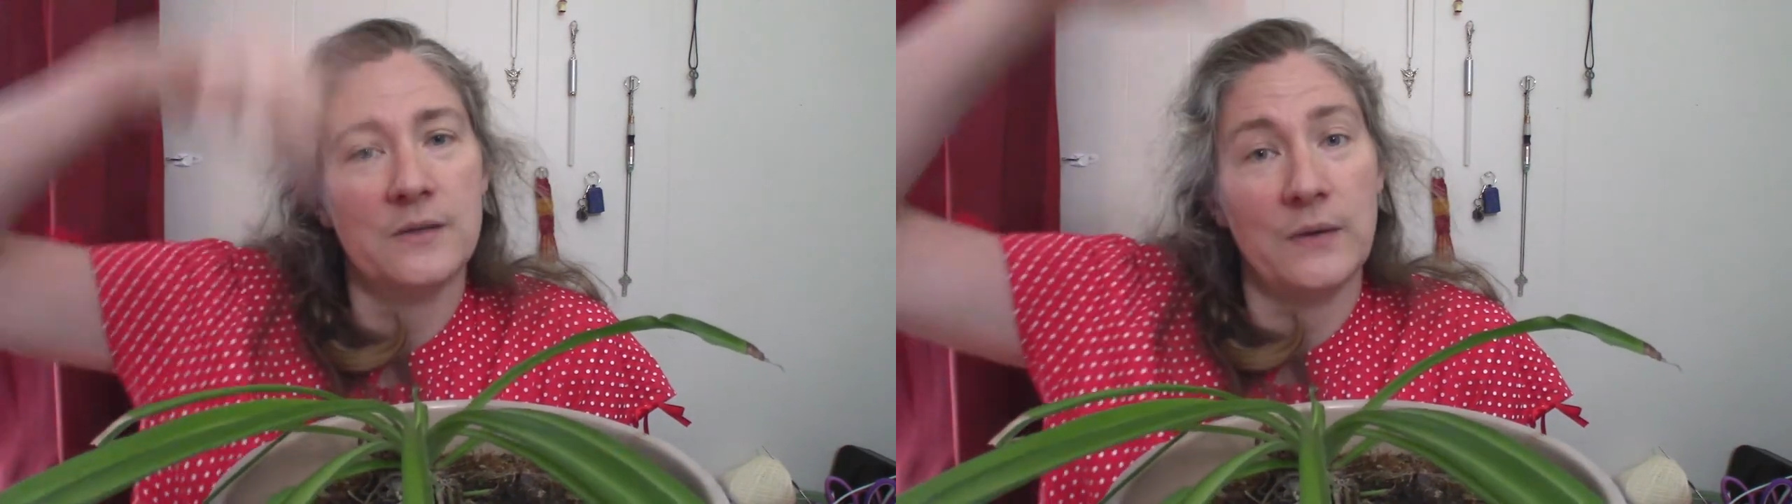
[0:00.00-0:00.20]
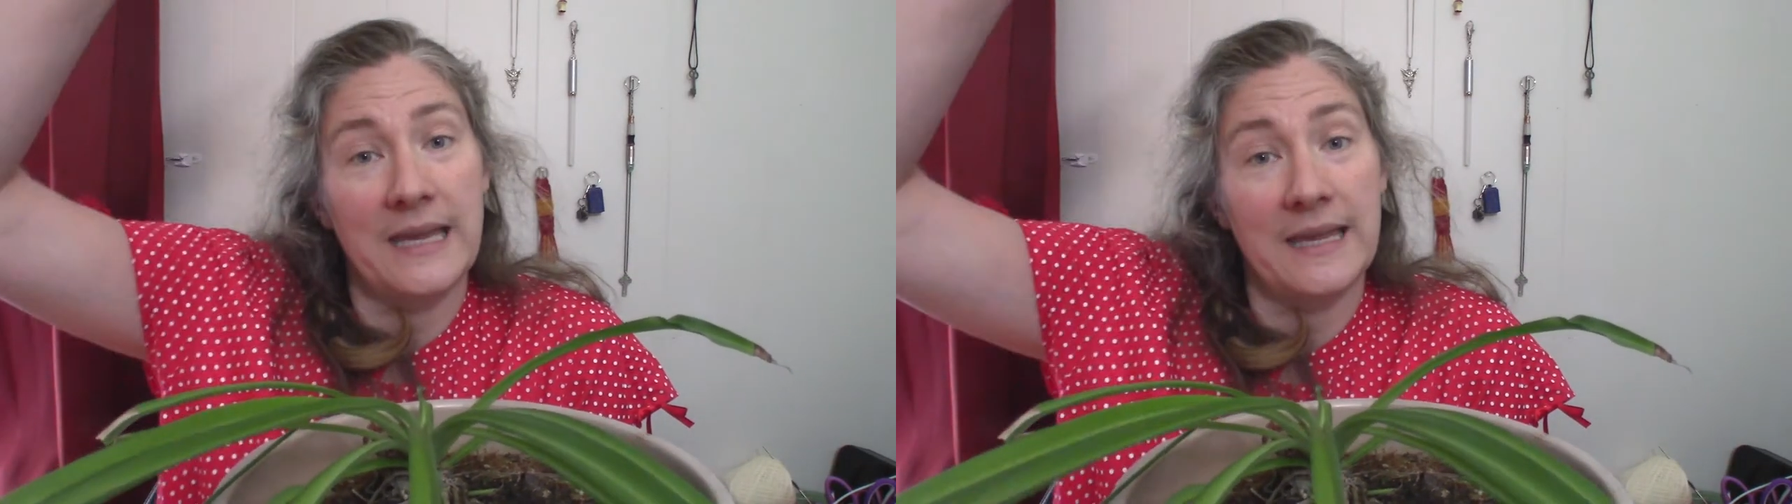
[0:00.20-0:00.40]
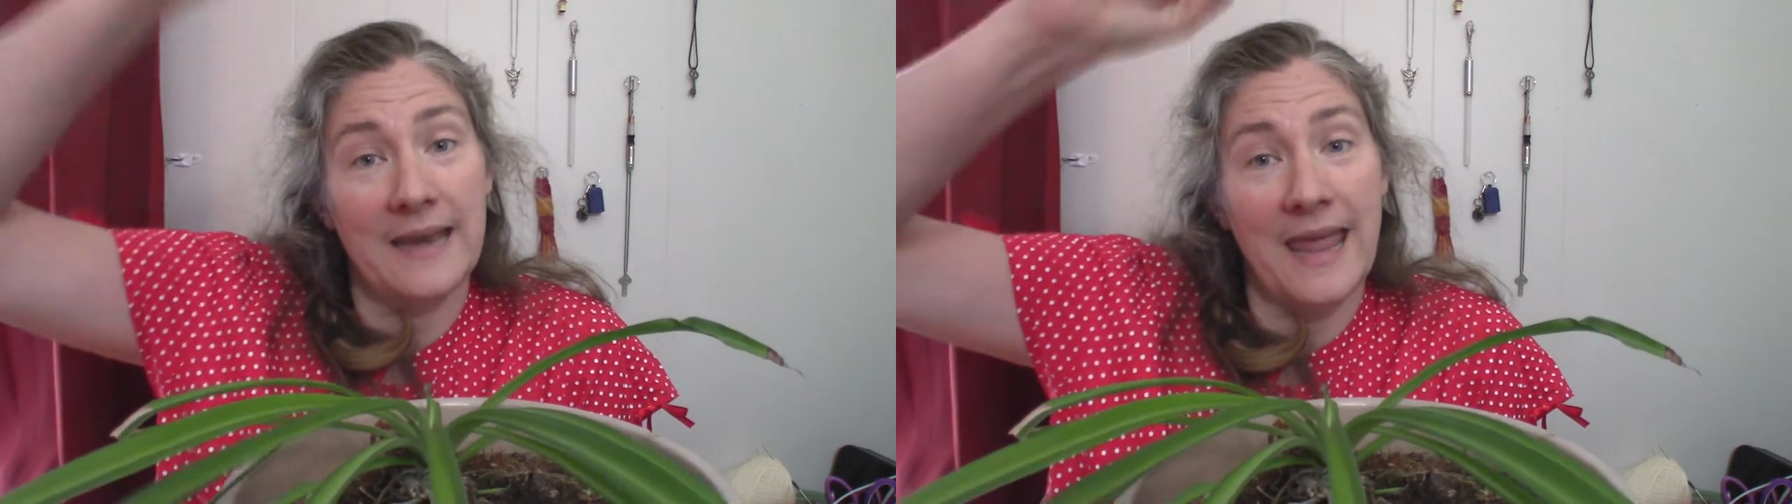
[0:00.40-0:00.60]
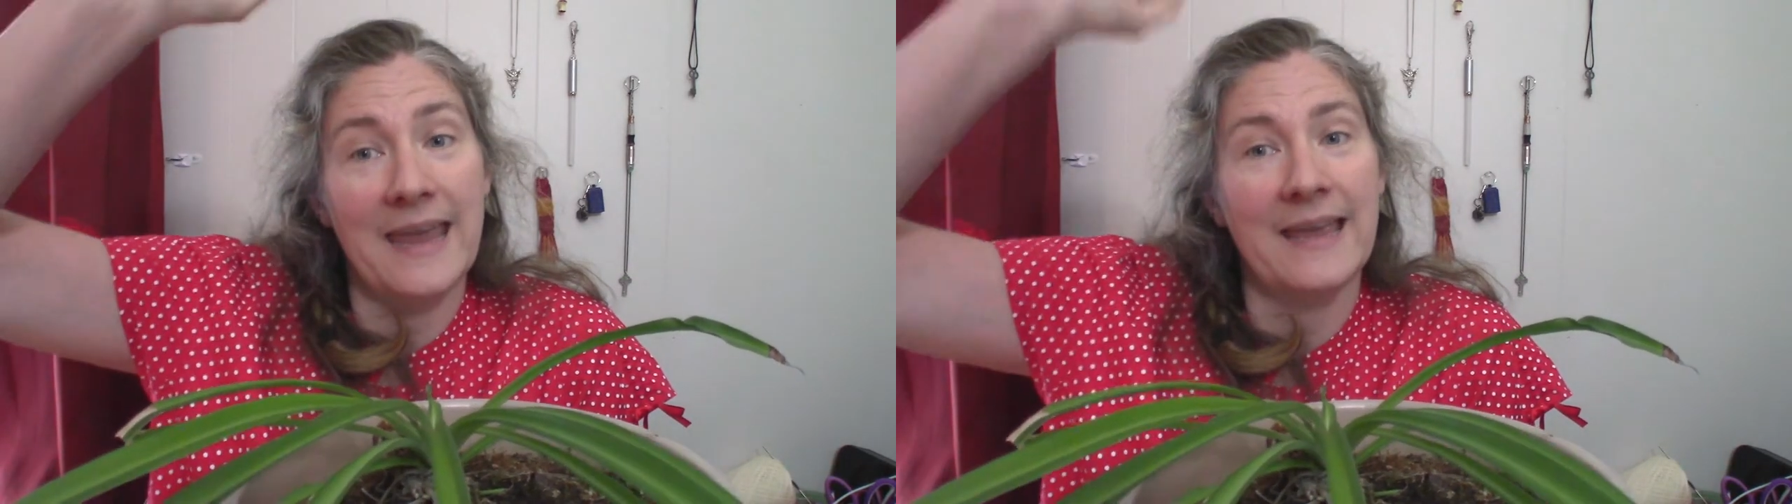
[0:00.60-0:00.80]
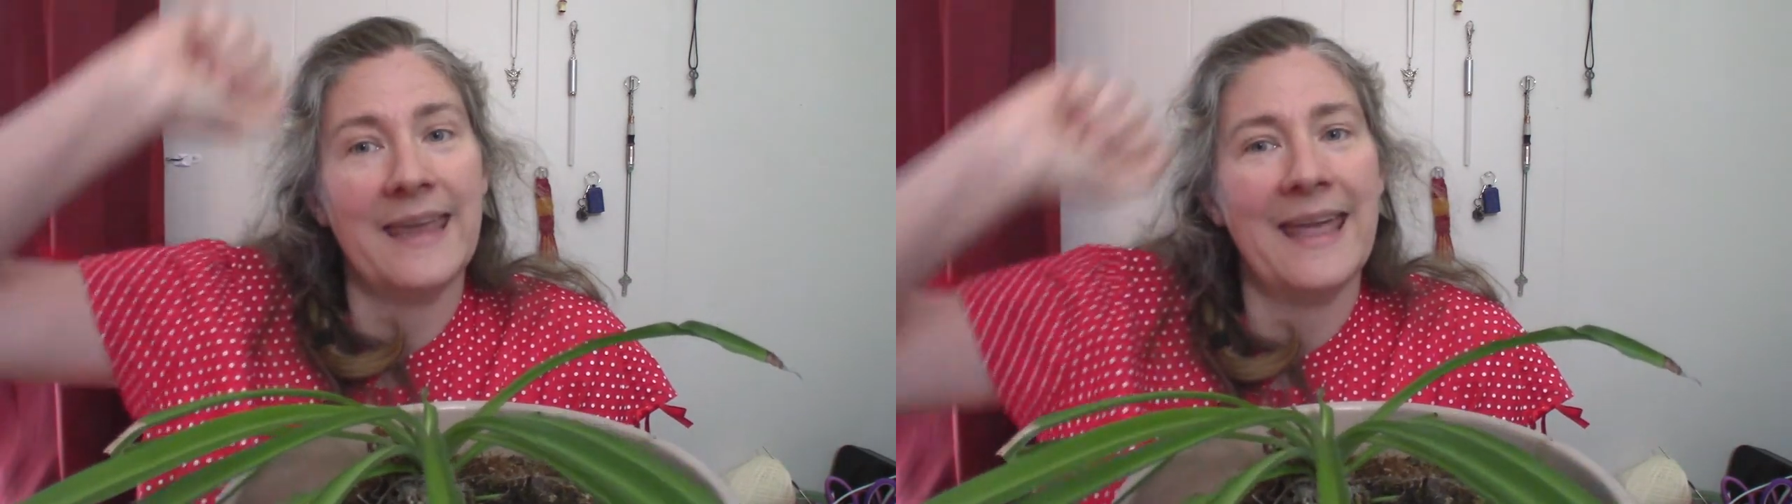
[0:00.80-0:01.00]
that he can
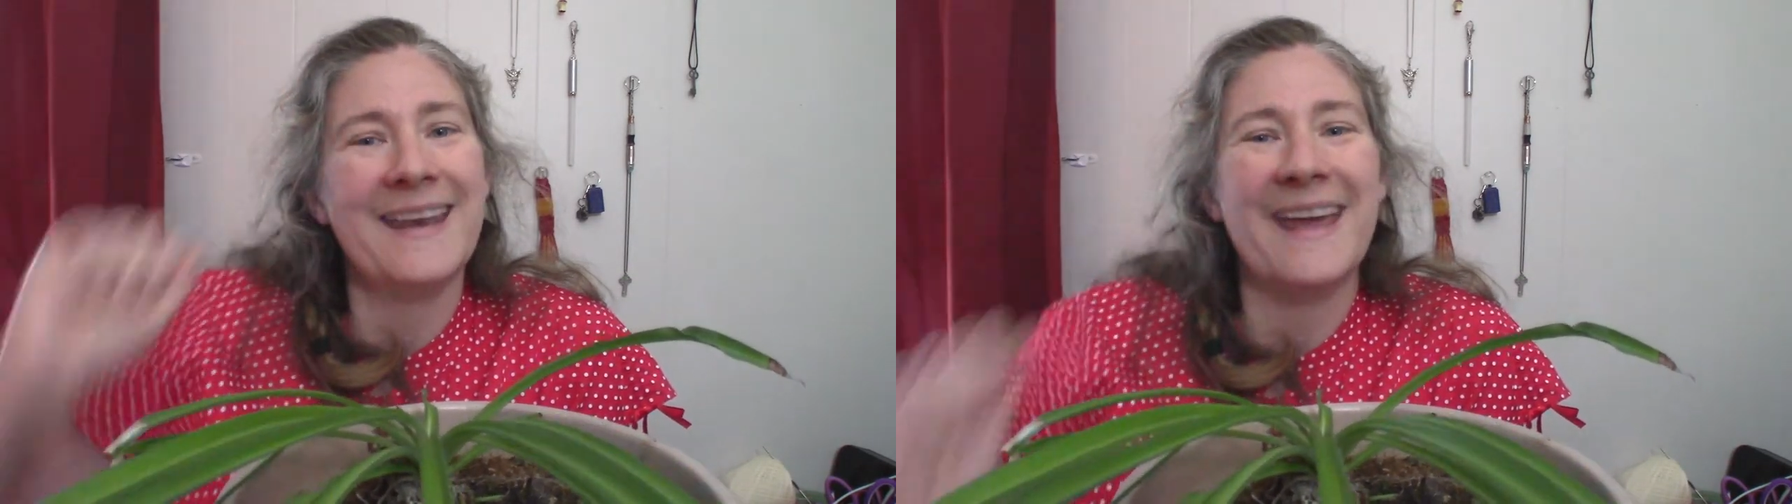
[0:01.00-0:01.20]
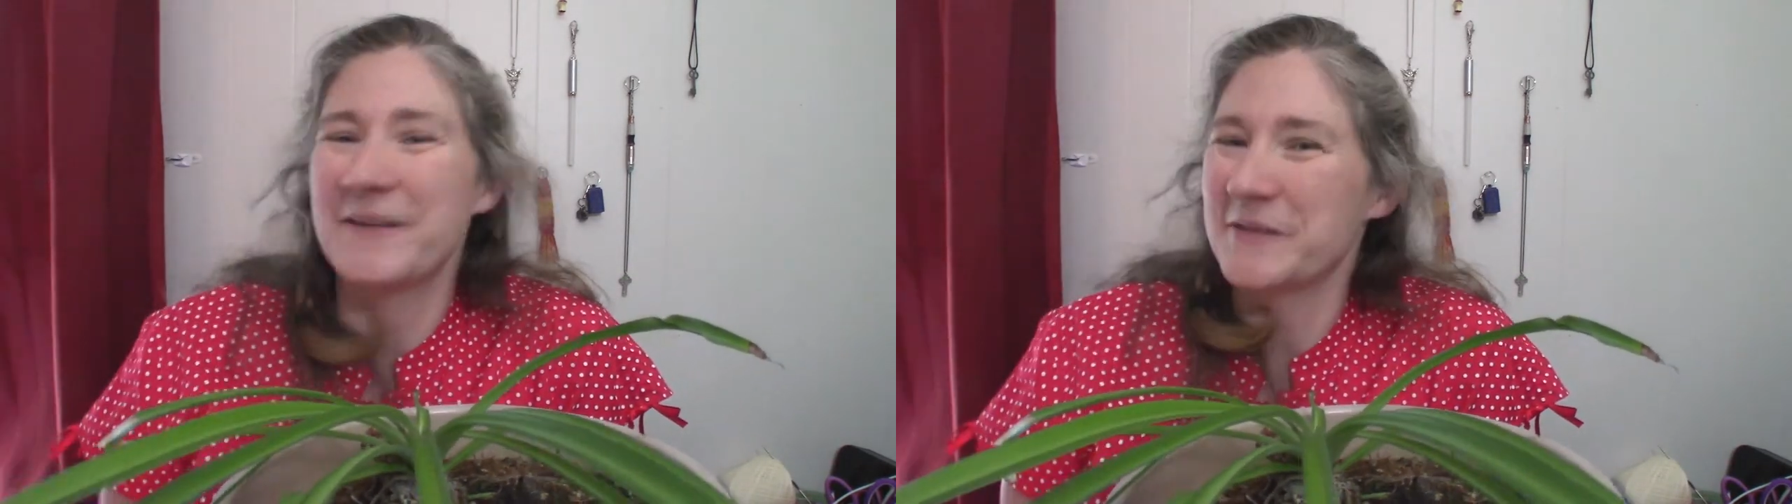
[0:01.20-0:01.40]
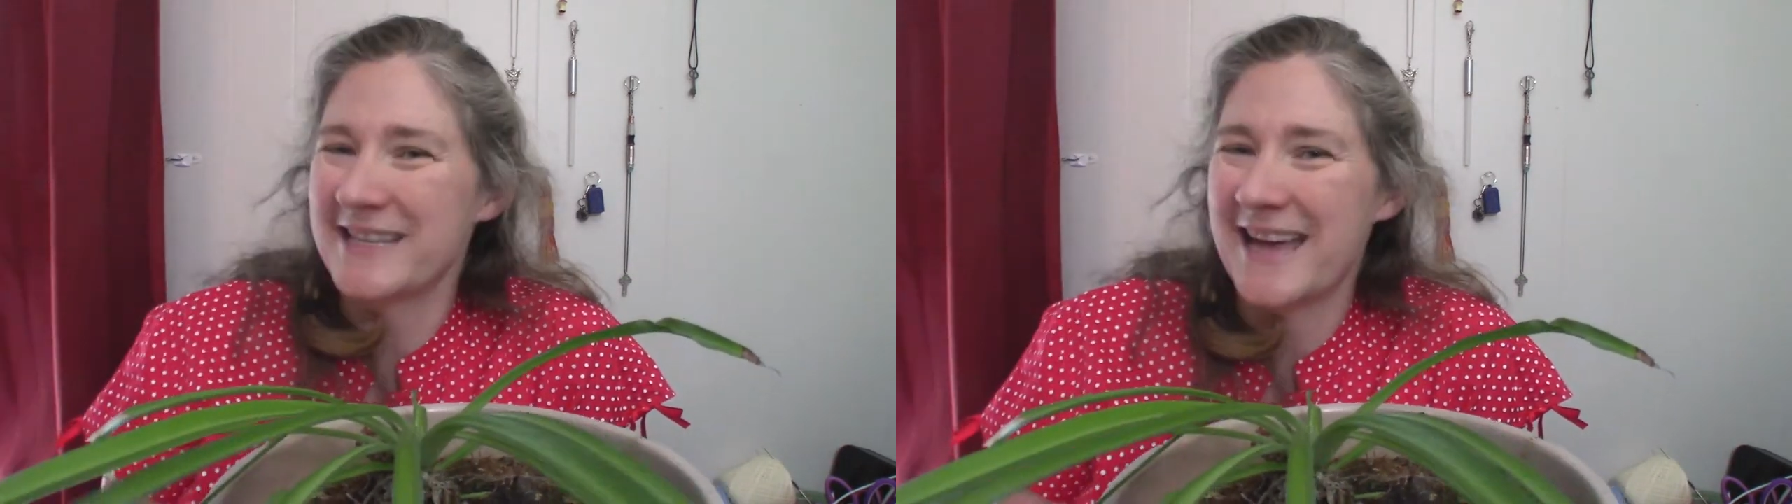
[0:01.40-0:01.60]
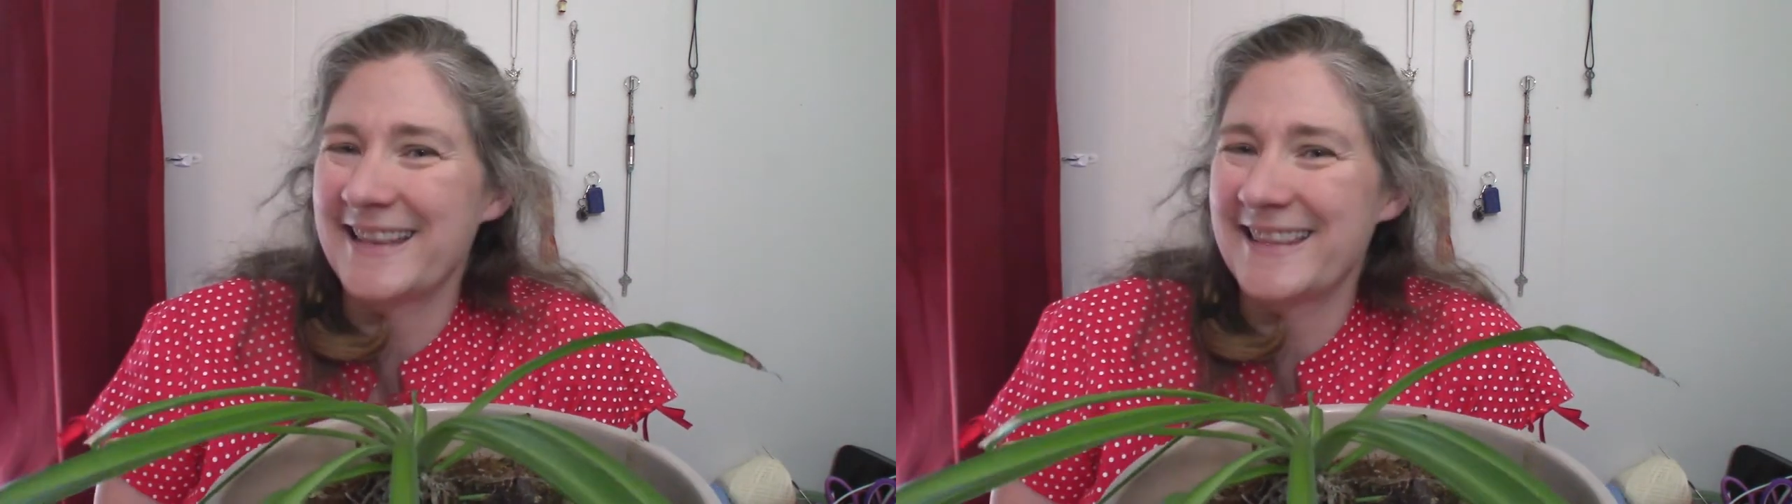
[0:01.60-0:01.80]
hang again outside in the